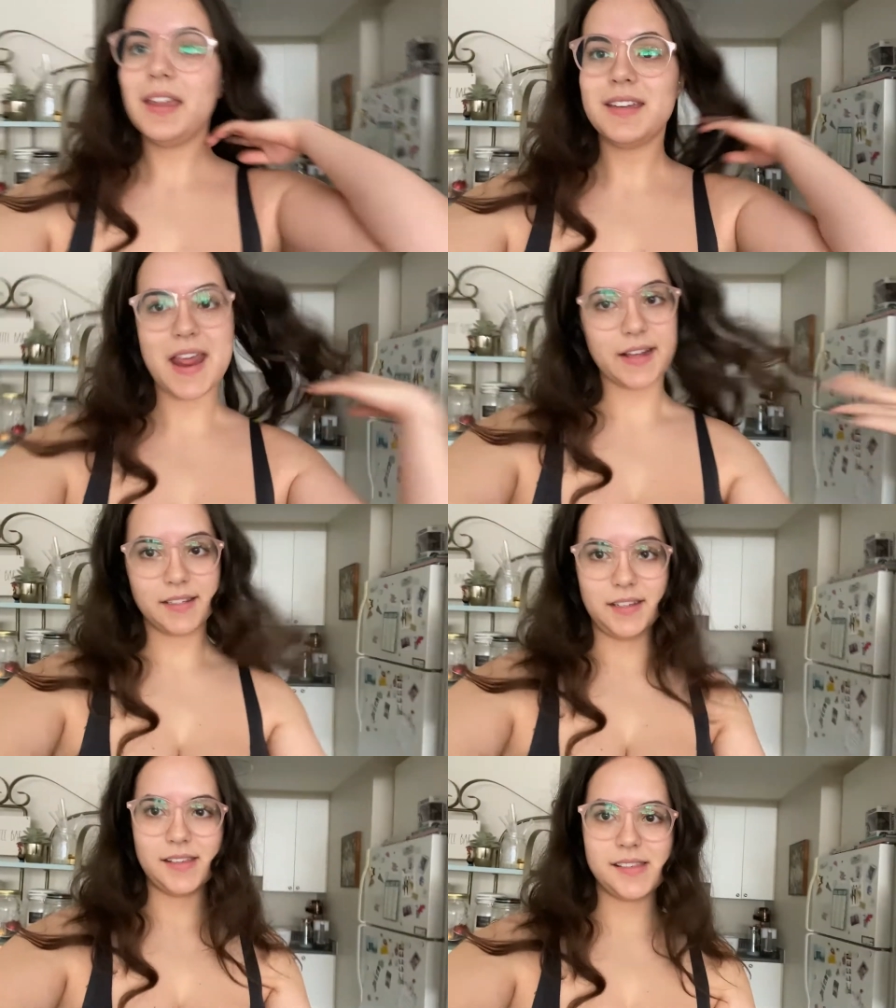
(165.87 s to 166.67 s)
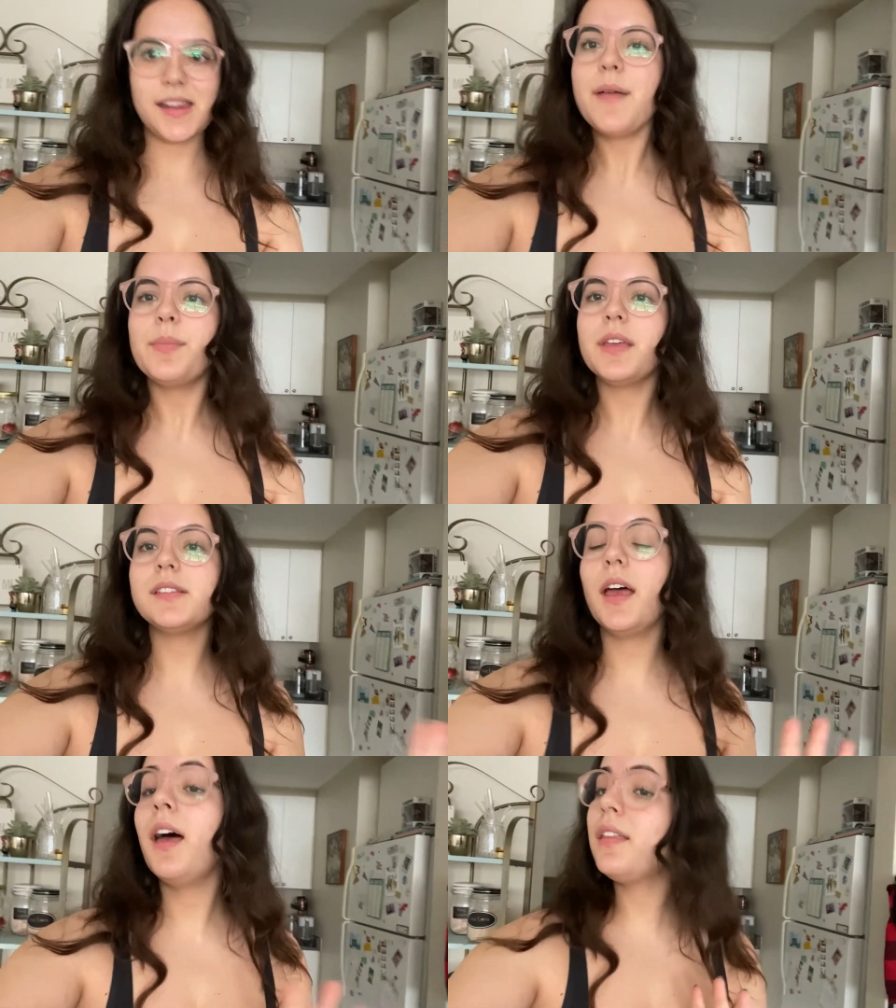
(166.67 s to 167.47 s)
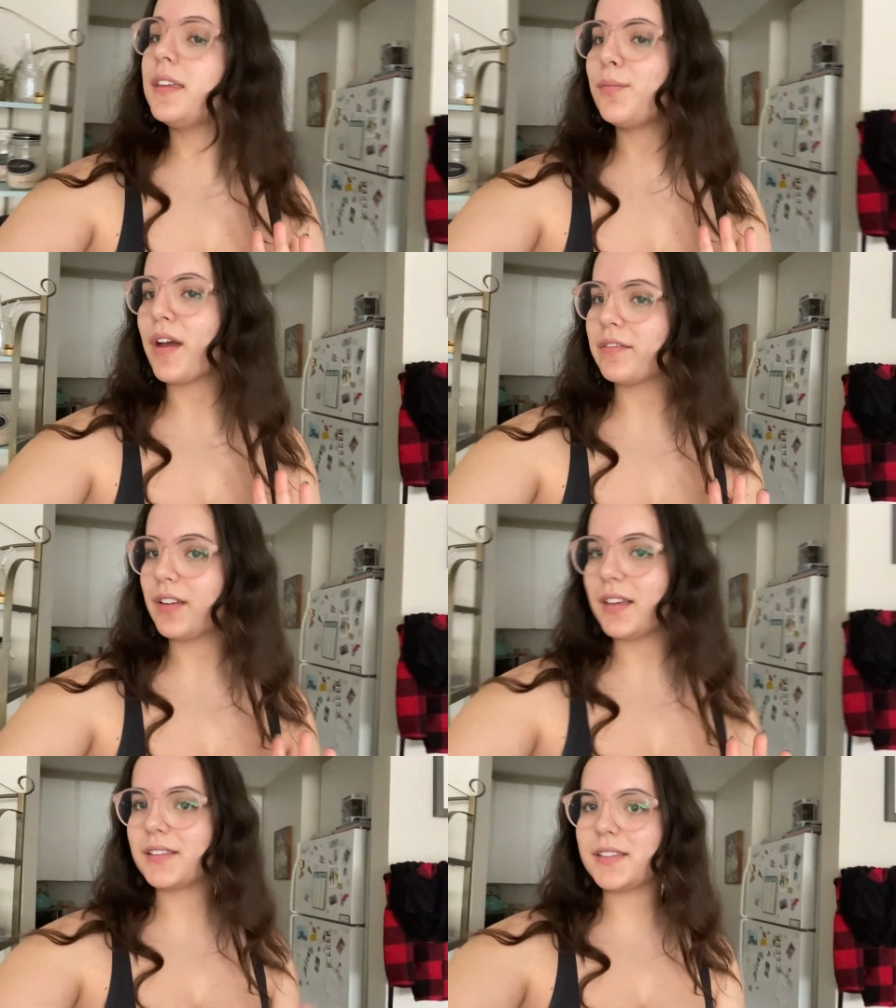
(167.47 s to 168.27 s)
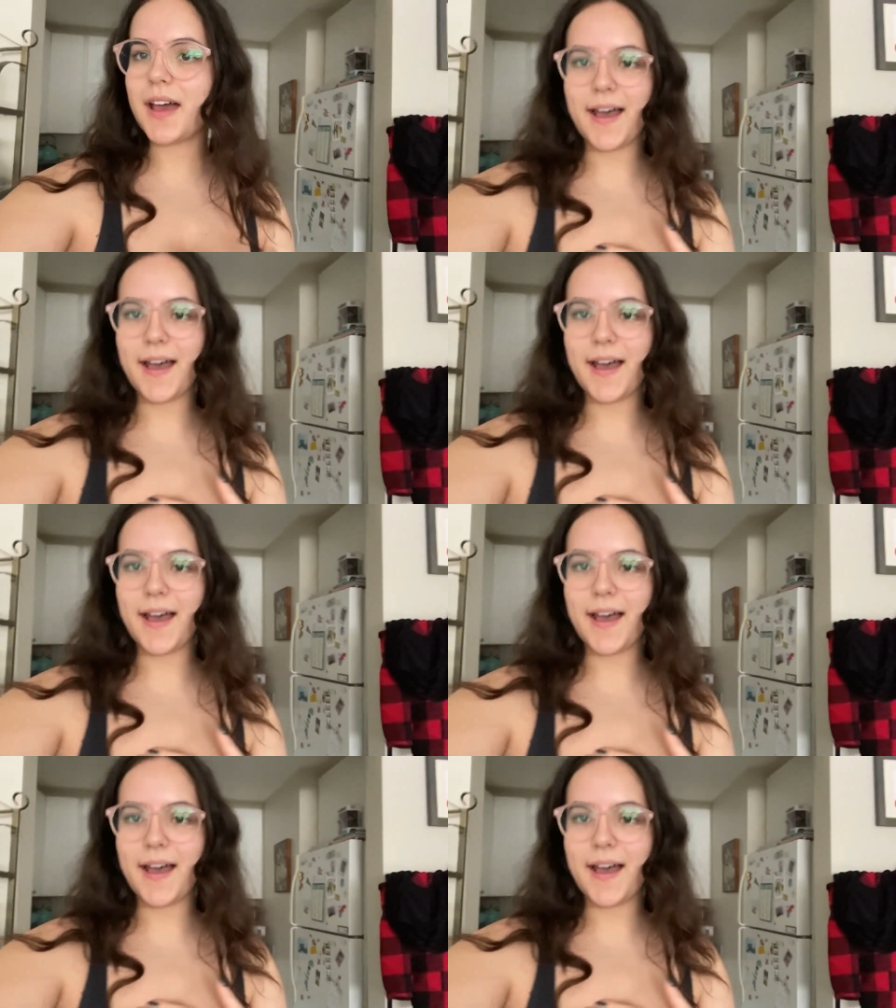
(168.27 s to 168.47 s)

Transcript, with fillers: Next step is a healthy breakfast.